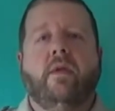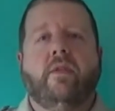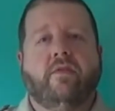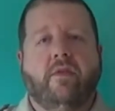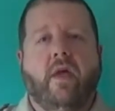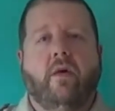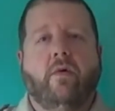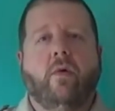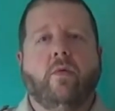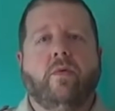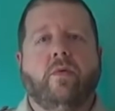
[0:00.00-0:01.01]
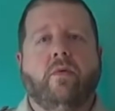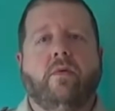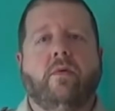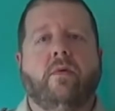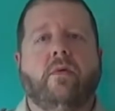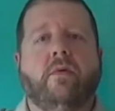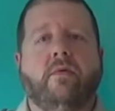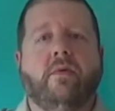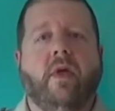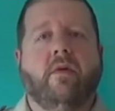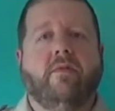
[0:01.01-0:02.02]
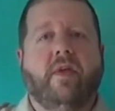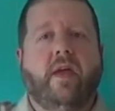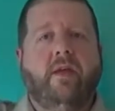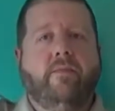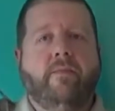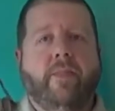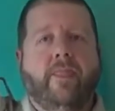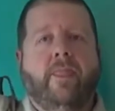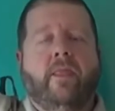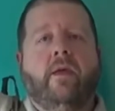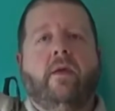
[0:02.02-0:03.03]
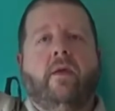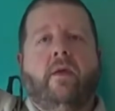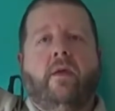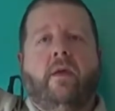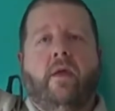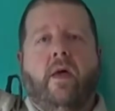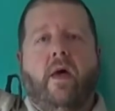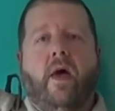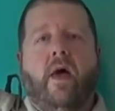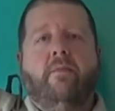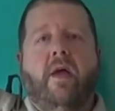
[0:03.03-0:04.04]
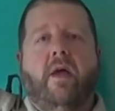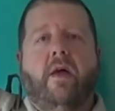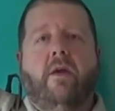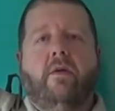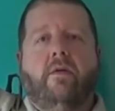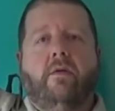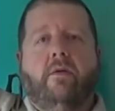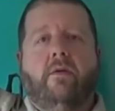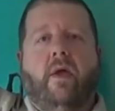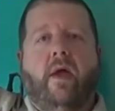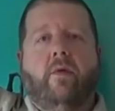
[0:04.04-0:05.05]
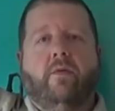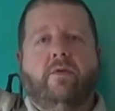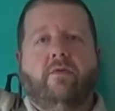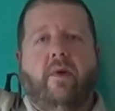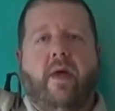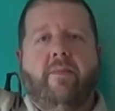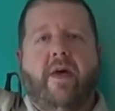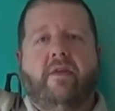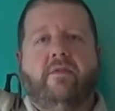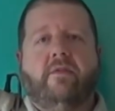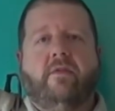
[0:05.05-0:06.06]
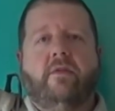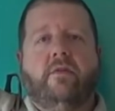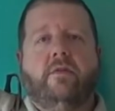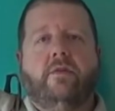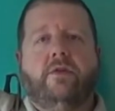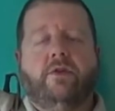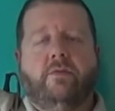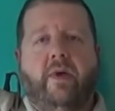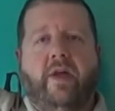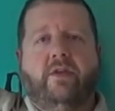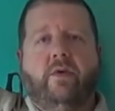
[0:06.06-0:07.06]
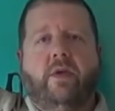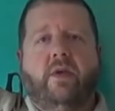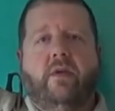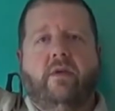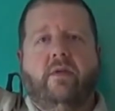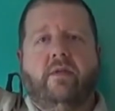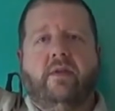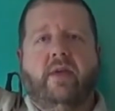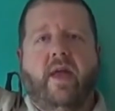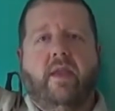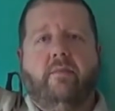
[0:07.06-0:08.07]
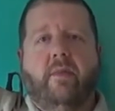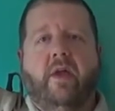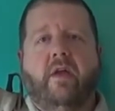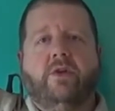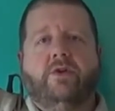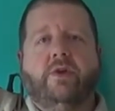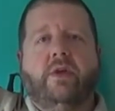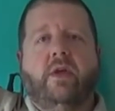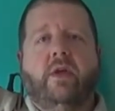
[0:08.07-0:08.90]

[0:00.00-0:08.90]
The Scout Oath. Scout sign. On my honor, I will do my best to do my duty to God and my country,